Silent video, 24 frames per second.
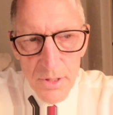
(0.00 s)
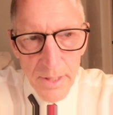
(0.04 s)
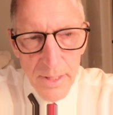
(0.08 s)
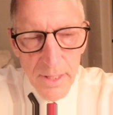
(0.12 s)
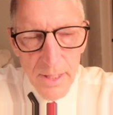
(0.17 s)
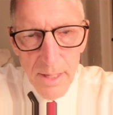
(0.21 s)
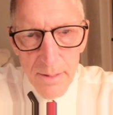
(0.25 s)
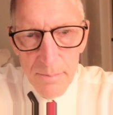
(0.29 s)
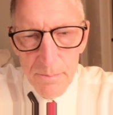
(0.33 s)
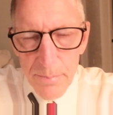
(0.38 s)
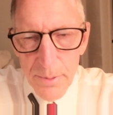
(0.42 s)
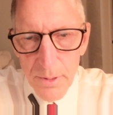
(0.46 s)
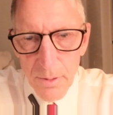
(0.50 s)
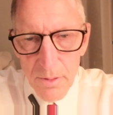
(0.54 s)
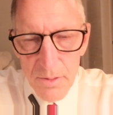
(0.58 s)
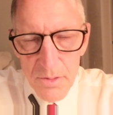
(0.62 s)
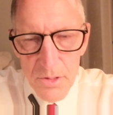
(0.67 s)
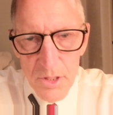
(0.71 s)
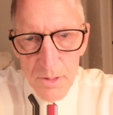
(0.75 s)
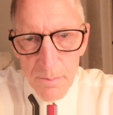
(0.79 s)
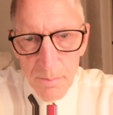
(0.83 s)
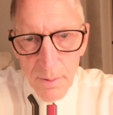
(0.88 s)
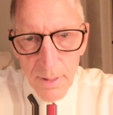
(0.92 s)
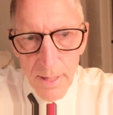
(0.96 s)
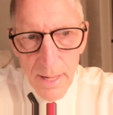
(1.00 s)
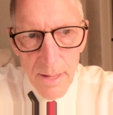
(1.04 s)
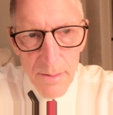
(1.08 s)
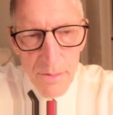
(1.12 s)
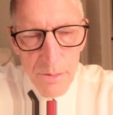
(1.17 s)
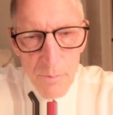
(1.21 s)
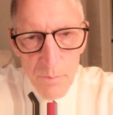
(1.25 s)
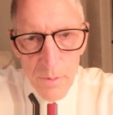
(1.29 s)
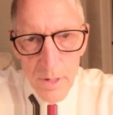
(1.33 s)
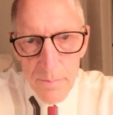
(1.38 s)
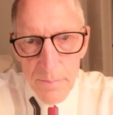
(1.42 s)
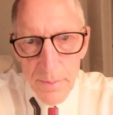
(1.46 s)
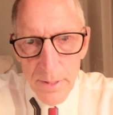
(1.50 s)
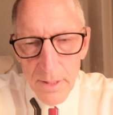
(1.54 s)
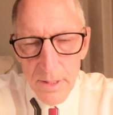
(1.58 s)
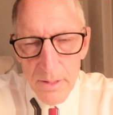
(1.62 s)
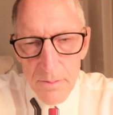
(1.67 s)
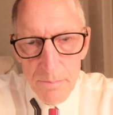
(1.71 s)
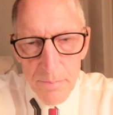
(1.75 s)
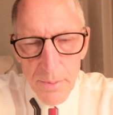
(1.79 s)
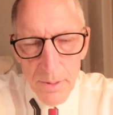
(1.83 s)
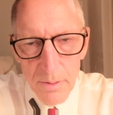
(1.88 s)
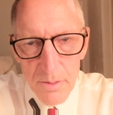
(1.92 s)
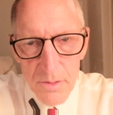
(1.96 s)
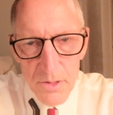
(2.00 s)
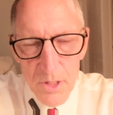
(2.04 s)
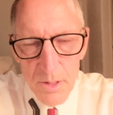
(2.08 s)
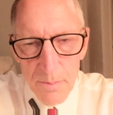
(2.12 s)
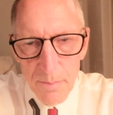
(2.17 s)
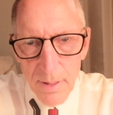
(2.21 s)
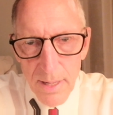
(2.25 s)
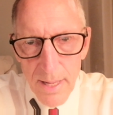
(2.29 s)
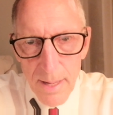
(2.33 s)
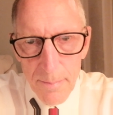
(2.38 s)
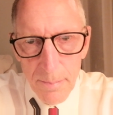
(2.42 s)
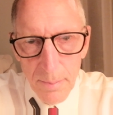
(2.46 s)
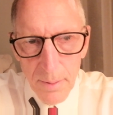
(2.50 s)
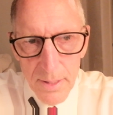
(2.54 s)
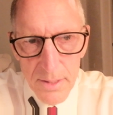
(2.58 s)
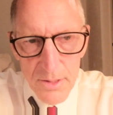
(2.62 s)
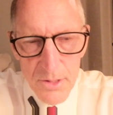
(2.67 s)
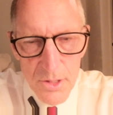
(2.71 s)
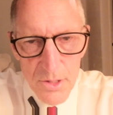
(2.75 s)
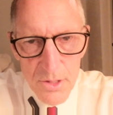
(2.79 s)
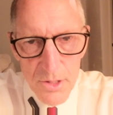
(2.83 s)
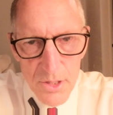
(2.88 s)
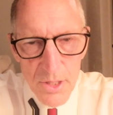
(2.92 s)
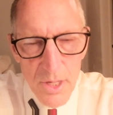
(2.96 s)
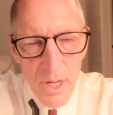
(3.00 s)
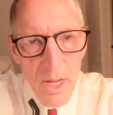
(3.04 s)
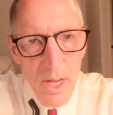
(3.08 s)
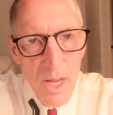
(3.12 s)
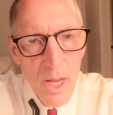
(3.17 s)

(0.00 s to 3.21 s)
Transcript: They got building supply, 3 big building supply places,